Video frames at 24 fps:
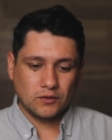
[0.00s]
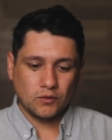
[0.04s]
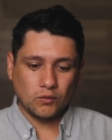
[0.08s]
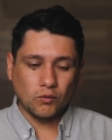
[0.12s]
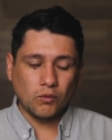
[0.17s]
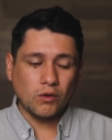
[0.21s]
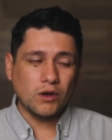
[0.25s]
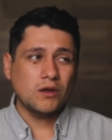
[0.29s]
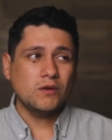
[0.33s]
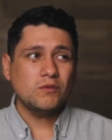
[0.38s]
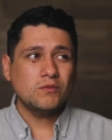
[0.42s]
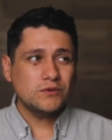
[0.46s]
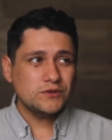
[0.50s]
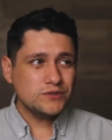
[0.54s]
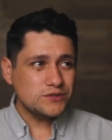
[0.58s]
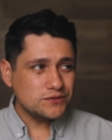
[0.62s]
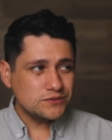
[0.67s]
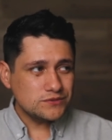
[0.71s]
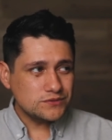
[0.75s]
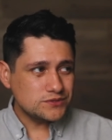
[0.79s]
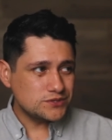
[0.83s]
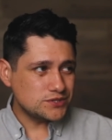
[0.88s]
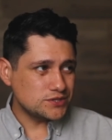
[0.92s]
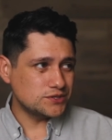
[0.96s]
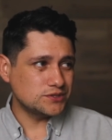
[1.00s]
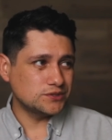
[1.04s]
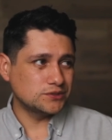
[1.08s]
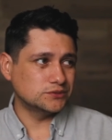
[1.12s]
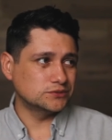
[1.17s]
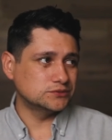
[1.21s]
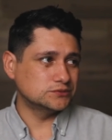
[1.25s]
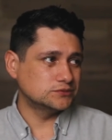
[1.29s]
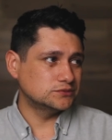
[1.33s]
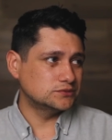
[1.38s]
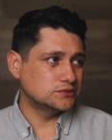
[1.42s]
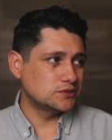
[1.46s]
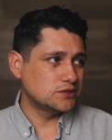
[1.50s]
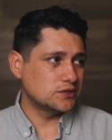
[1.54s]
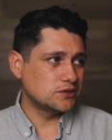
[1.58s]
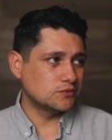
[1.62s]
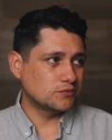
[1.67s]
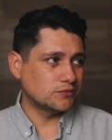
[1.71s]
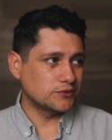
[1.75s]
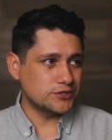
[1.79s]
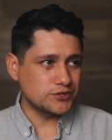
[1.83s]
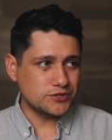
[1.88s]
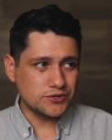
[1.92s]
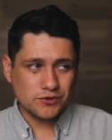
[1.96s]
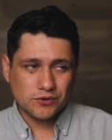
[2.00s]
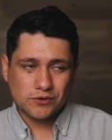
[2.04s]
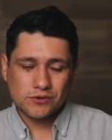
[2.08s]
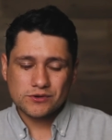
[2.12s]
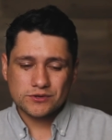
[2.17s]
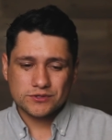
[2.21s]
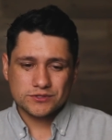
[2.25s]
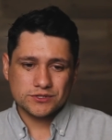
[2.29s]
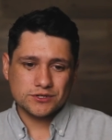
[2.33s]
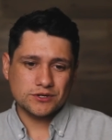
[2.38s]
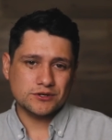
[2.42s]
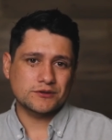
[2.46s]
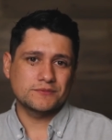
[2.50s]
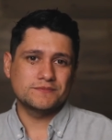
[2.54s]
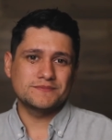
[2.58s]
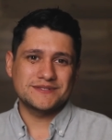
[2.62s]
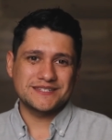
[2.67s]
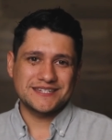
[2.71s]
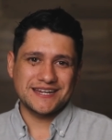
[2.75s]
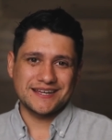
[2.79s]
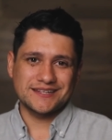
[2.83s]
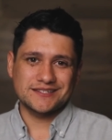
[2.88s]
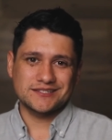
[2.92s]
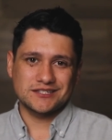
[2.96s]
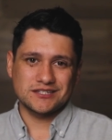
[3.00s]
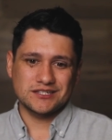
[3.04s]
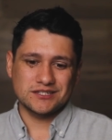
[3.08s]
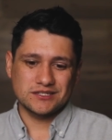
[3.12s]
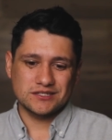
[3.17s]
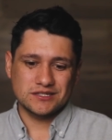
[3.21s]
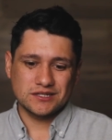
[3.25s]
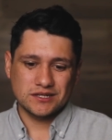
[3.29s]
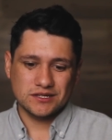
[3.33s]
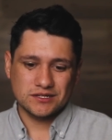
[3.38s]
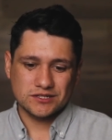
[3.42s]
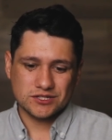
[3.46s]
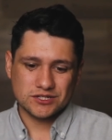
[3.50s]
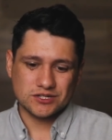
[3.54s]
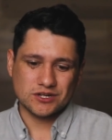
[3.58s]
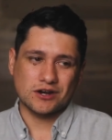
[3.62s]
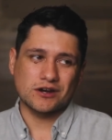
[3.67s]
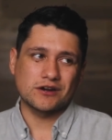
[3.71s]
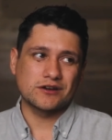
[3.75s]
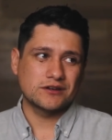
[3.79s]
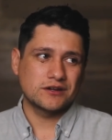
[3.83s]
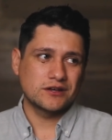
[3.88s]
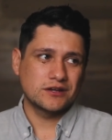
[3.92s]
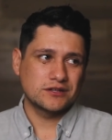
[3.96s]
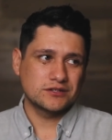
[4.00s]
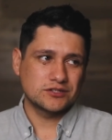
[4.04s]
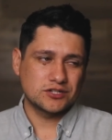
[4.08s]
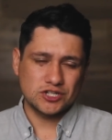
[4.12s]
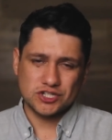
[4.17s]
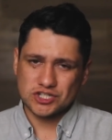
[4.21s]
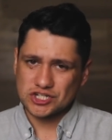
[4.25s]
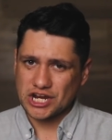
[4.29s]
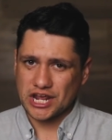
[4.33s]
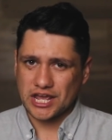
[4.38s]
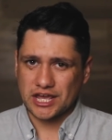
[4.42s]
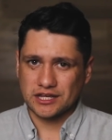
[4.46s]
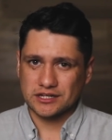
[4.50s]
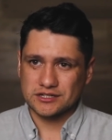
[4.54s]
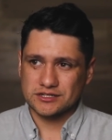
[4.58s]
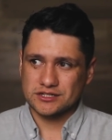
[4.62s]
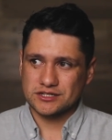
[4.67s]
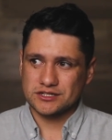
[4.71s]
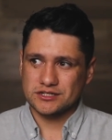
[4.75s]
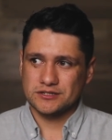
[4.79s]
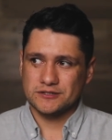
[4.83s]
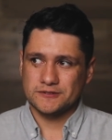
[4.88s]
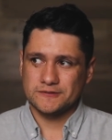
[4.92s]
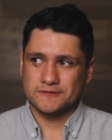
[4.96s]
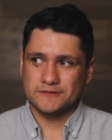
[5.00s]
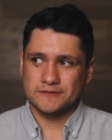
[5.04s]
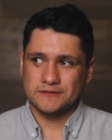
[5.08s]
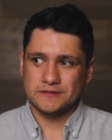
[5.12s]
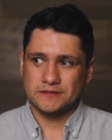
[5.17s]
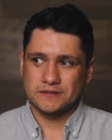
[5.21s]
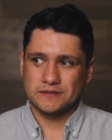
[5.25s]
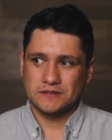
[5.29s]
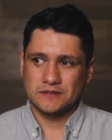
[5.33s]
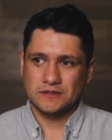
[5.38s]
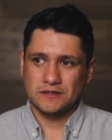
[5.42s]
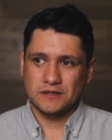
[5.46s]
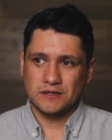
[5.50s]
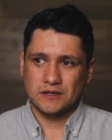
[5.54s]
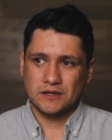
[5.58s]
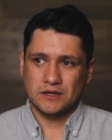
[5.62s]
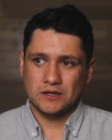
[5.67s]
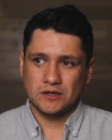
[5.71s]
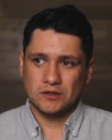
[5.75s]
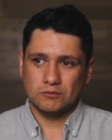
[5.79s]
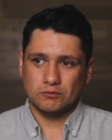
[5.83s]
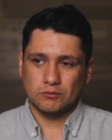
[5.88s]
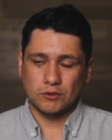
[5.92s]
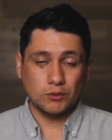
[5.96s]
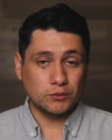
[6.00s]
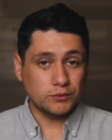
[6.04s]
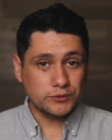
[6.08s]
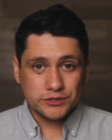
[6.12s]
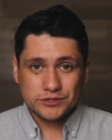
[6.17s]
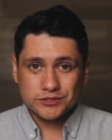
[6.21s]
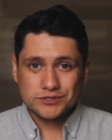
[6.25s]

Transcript: What will you do when your circumstances start to change? What will